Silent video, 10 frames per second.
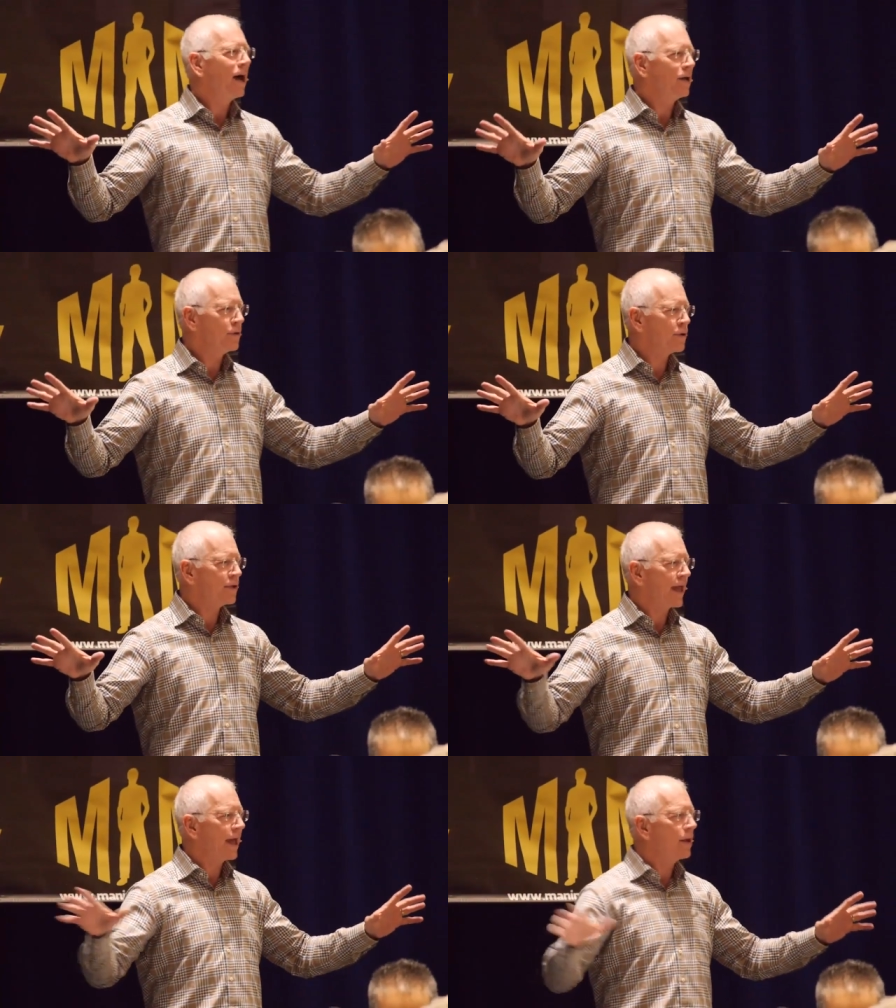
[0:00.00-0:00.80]

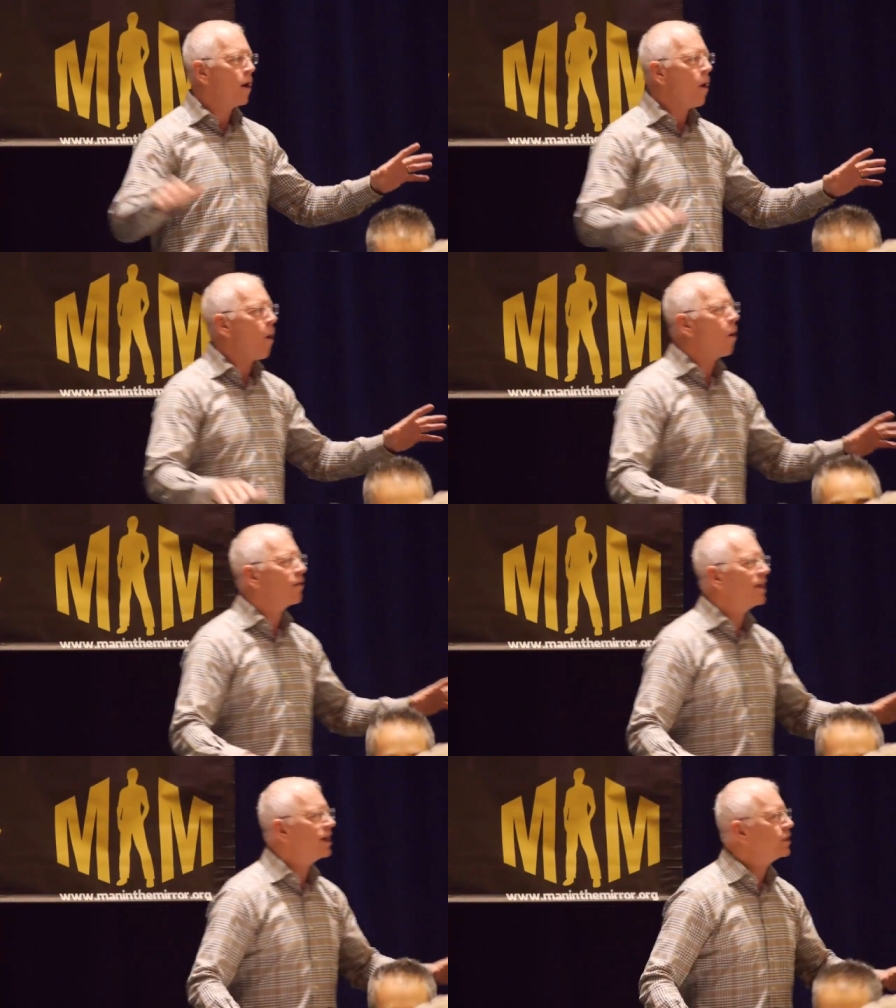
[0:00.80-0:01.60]
understand
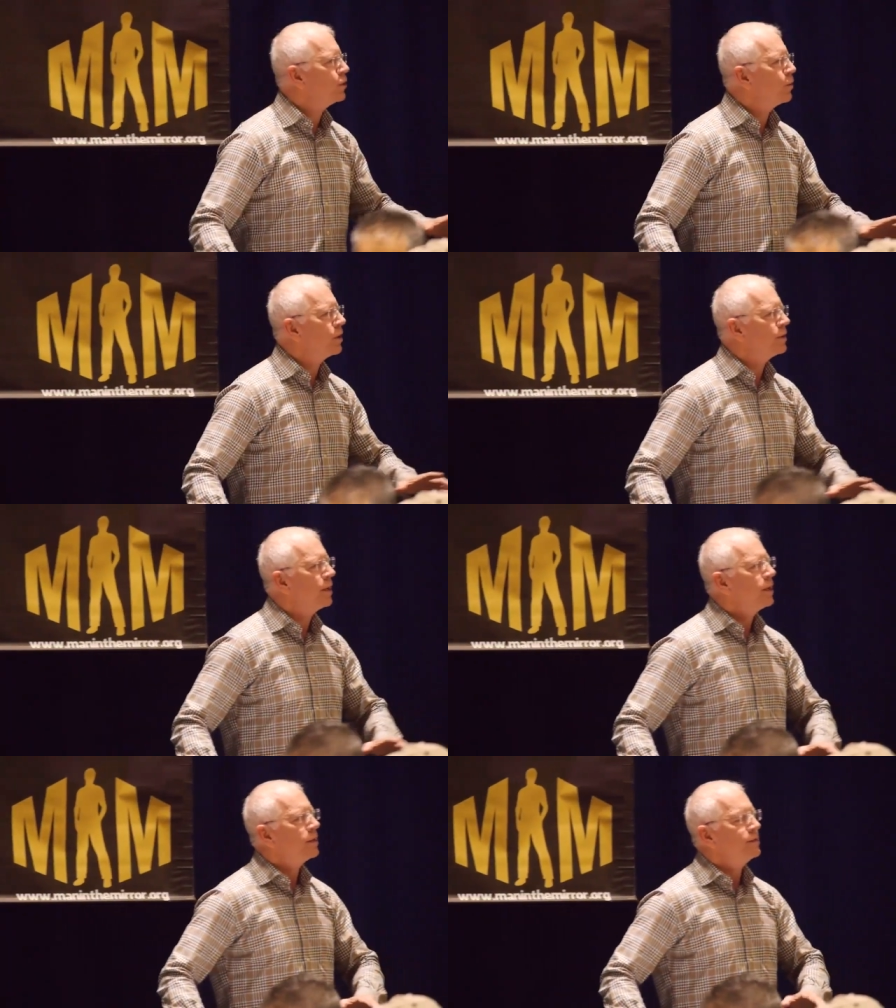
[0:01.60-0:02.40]
or that you
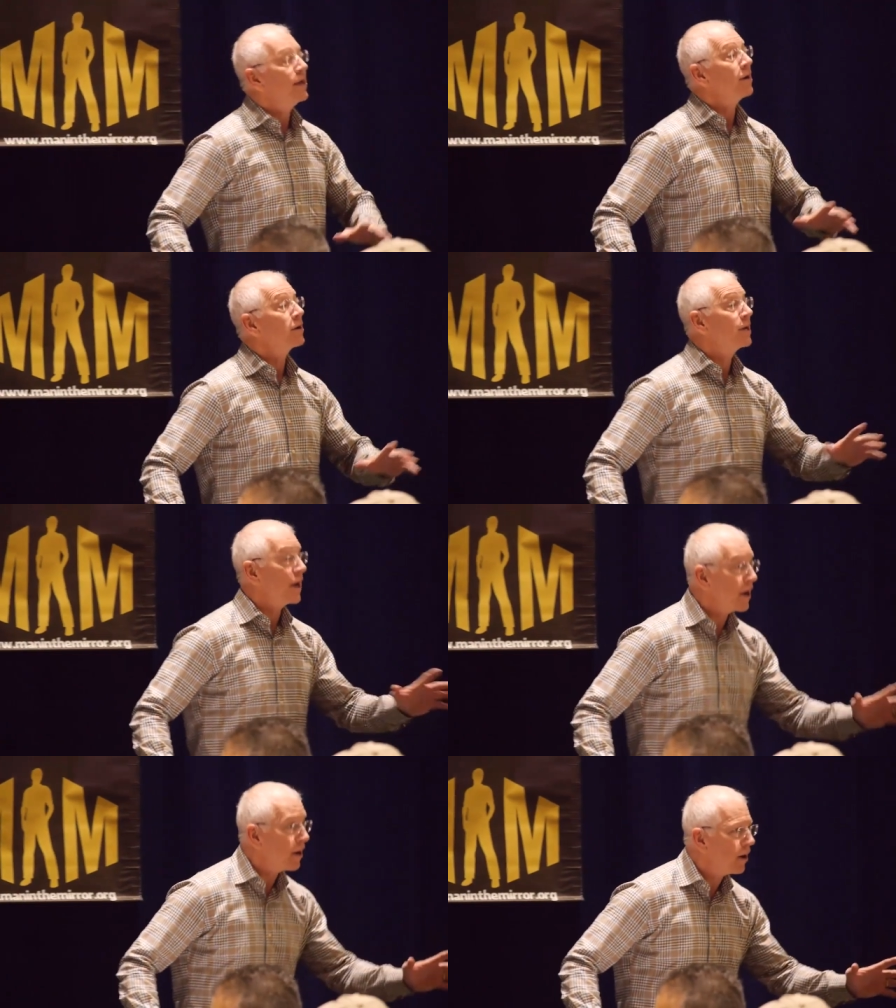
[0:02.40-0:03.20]
would dare
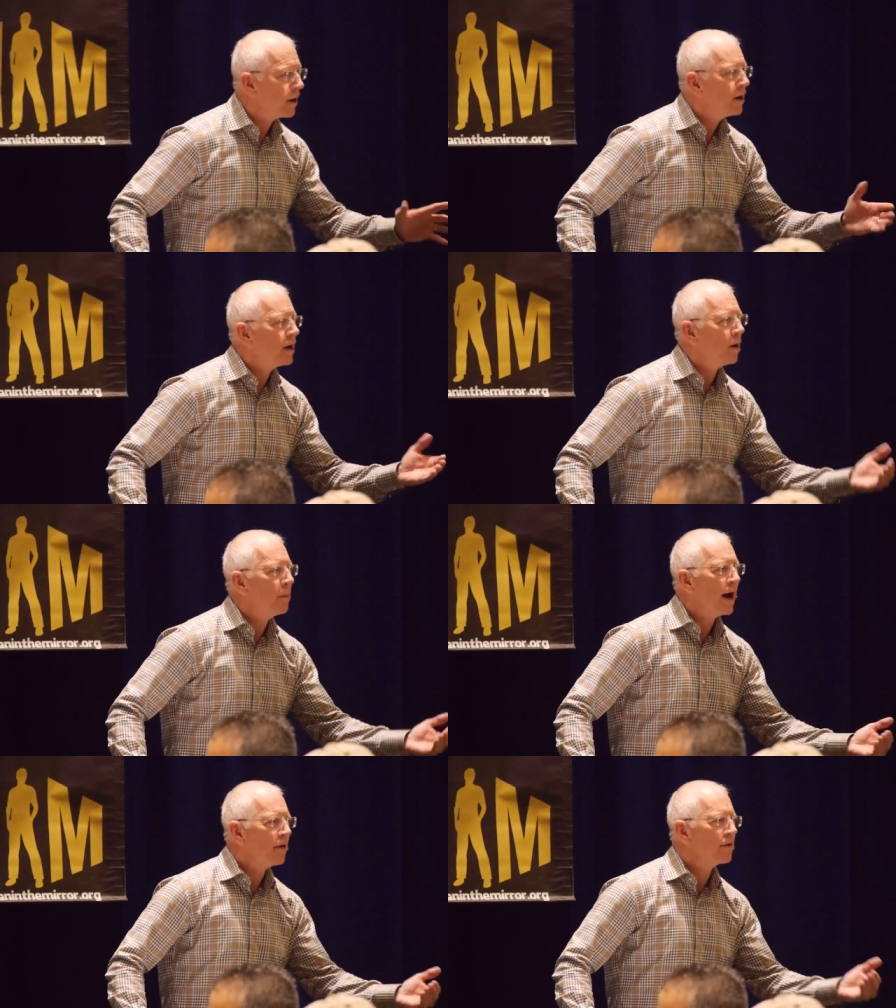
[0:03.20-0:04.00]
care
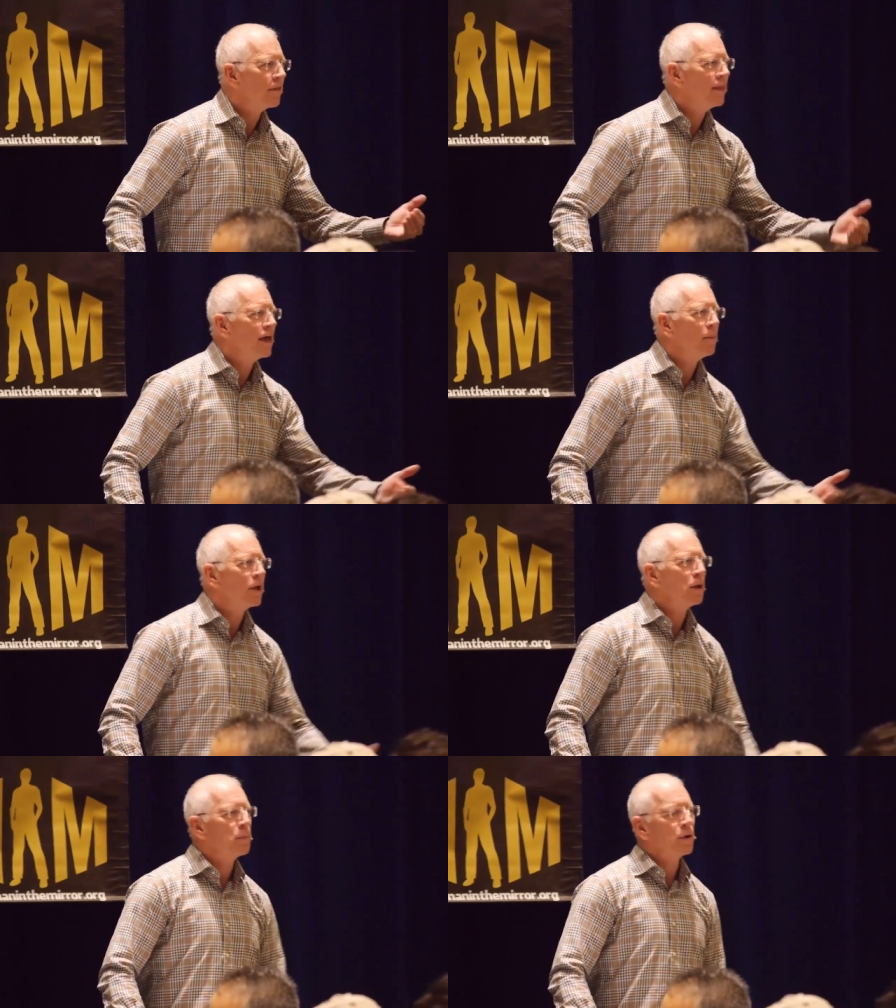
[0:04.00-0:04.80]
about them
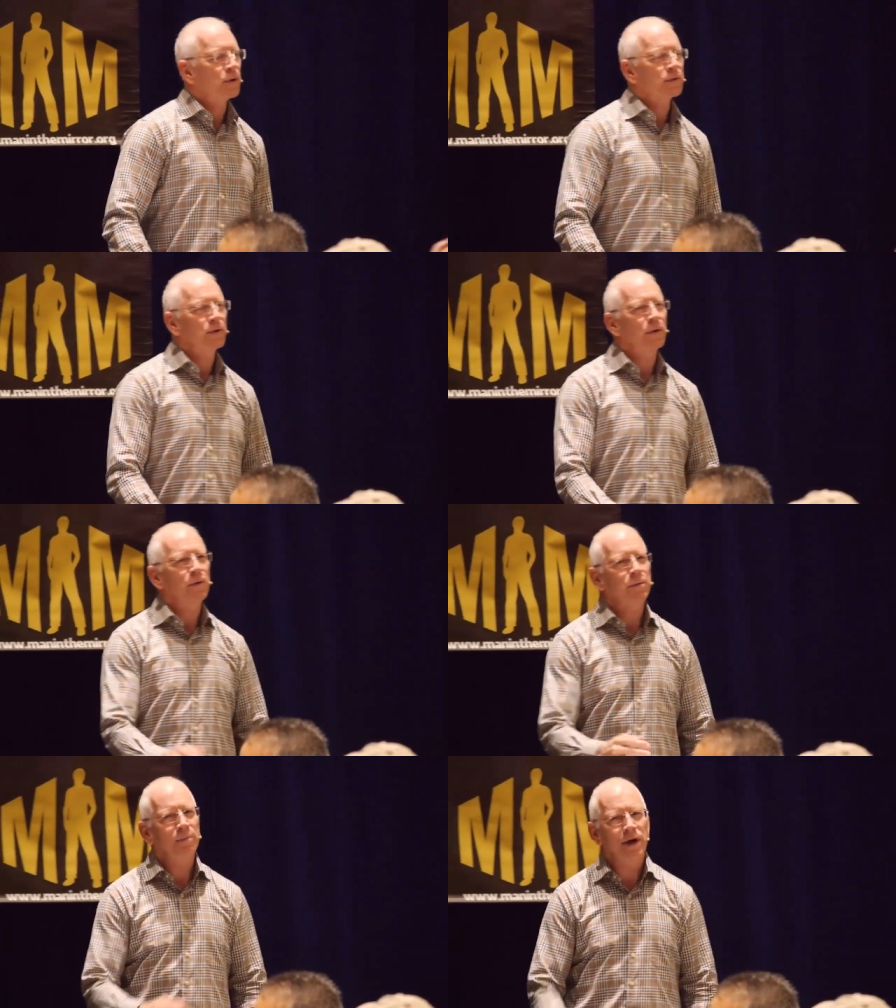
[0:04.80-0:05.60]
on a
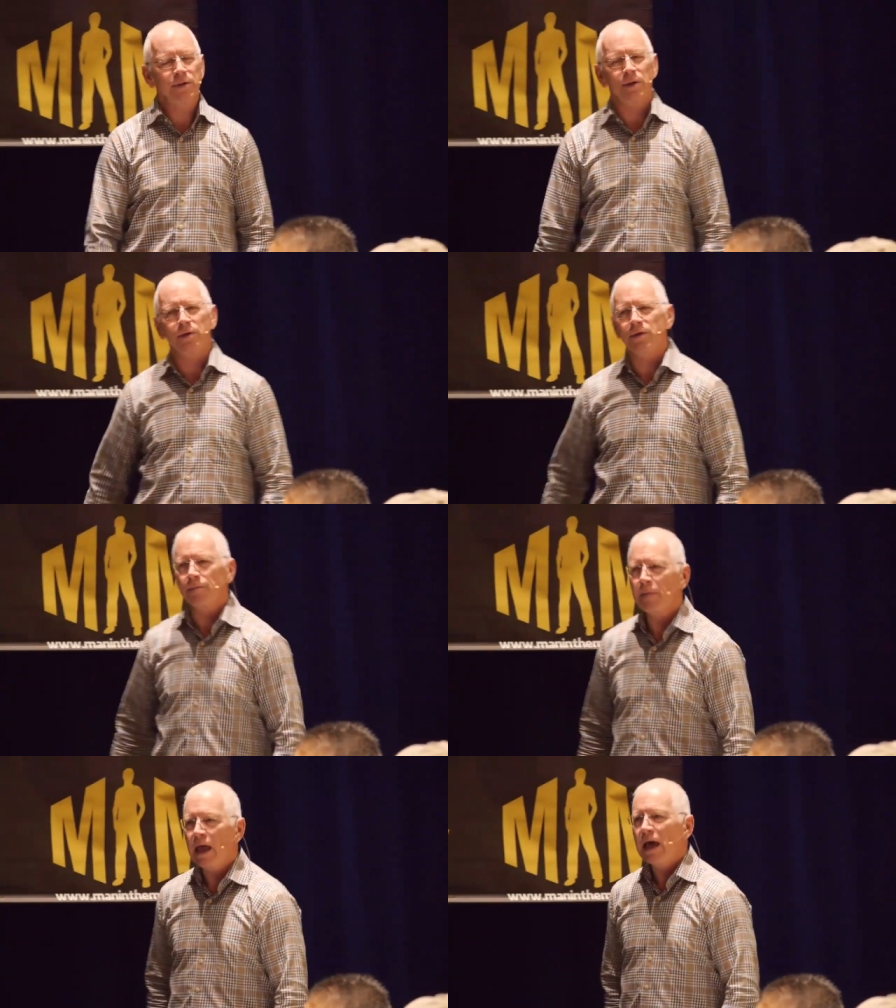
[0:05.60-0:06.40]
personal basis.
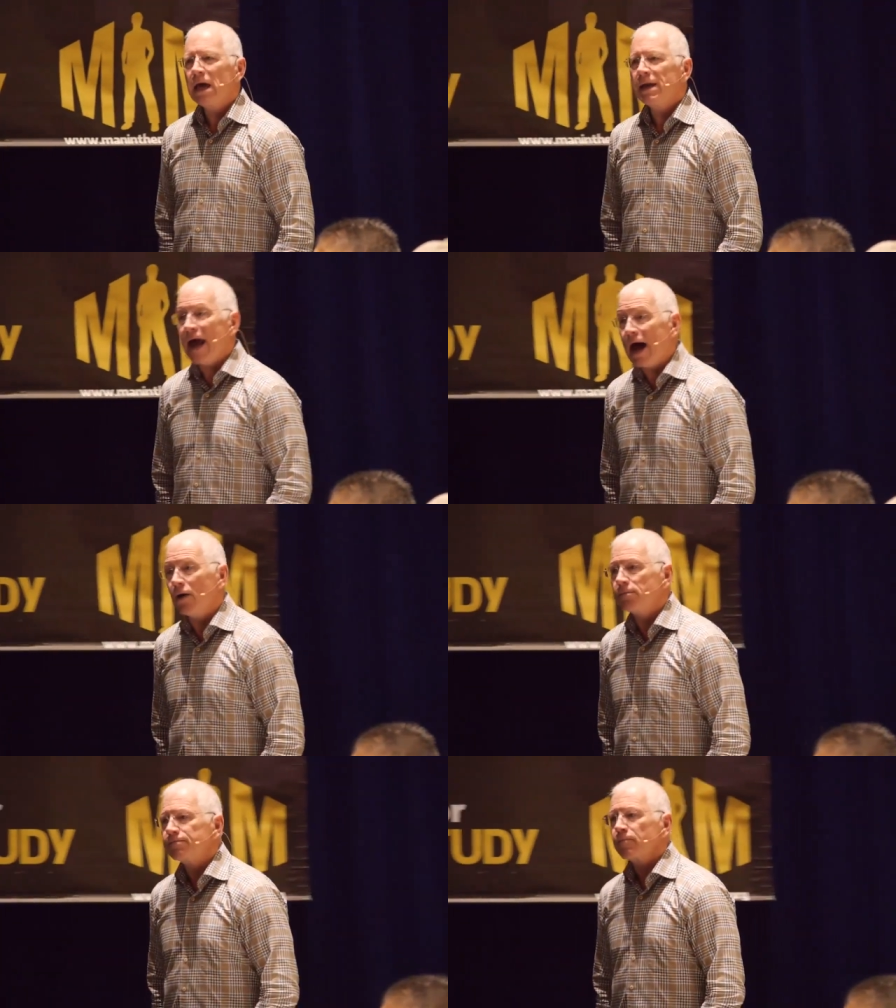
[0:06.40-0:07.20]
Now,